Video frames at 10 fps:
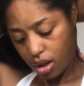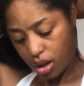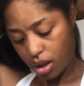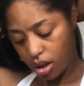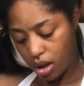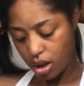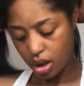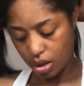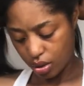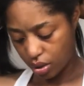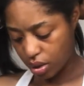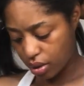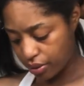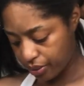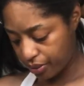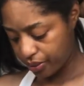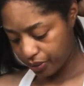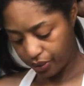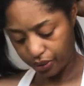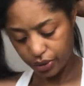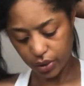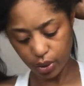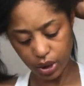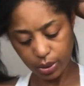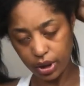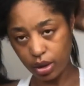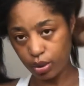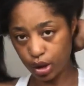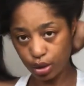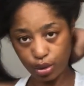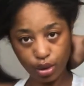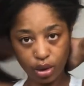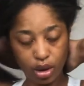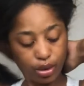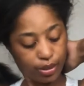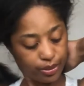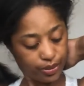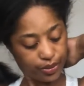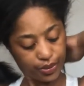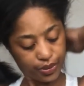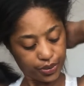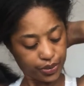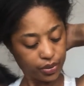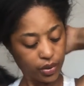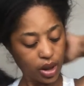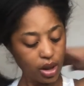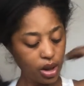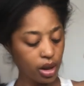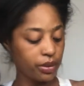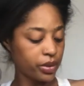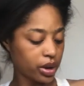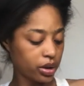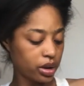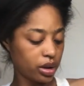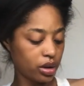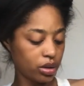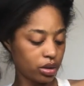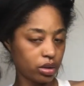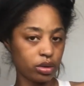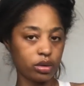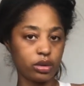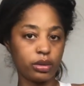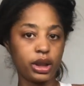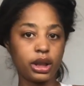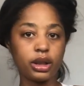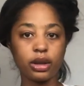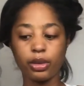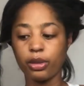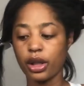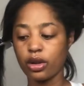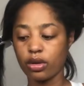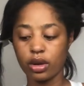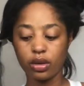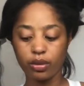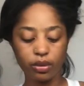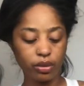Yeah, girl. What's been up with you, girl? I'm thirsty. Hold on. Let me get a sip of my drink.